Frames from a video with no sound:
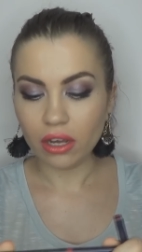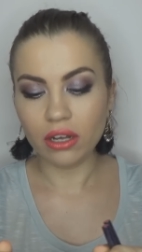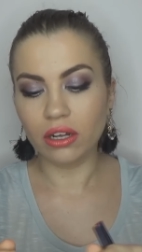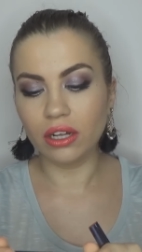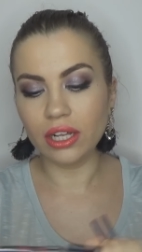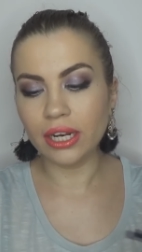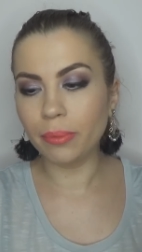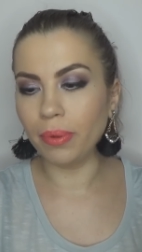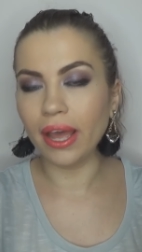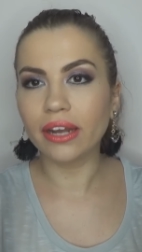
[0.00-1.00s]
uh,
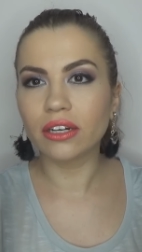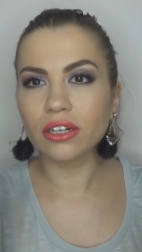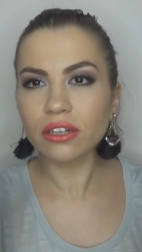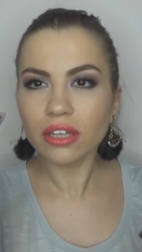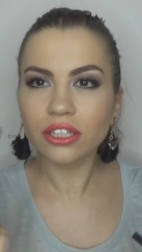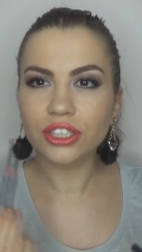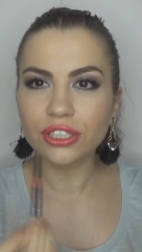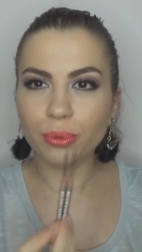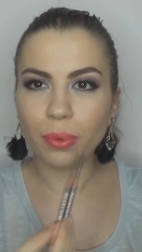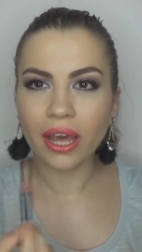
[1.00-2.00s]
lip liner and
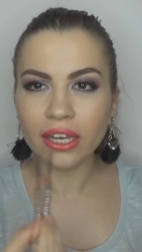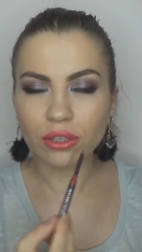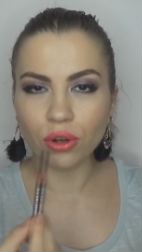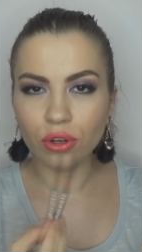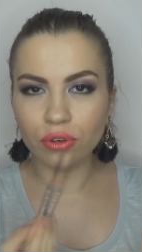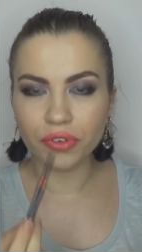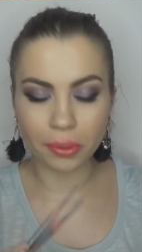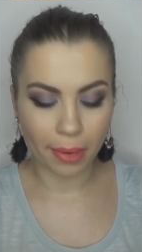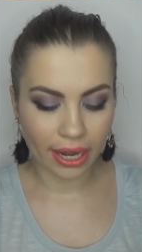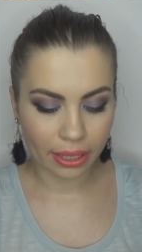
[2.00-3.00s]
just apply it all
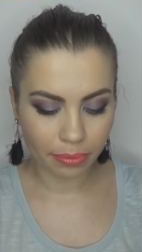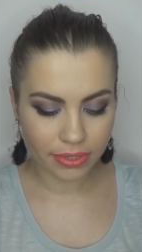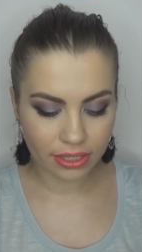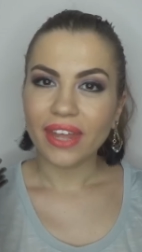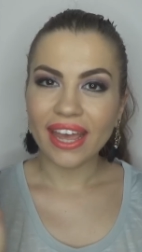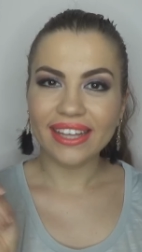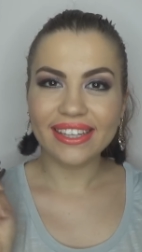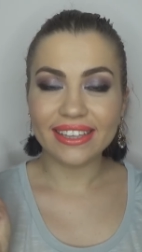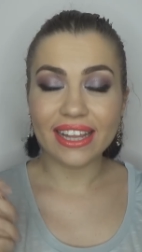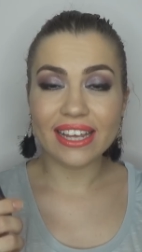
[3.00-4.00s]
over my lips
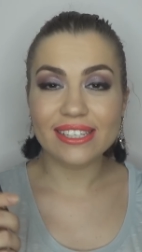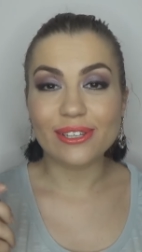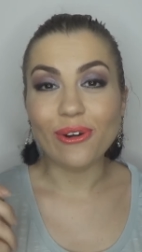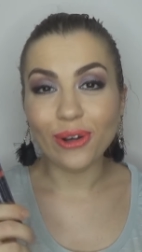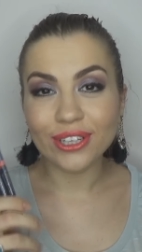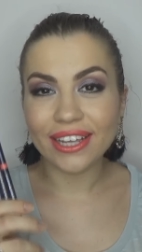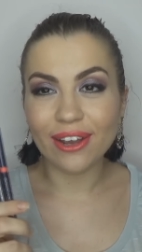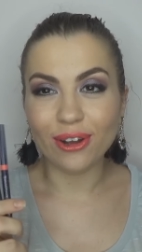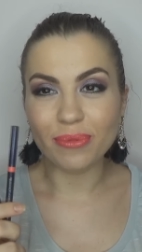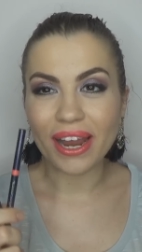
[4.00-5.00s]
and it lasts all
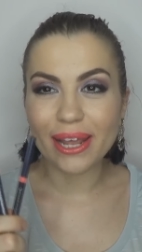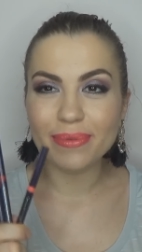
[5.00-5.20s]
day on my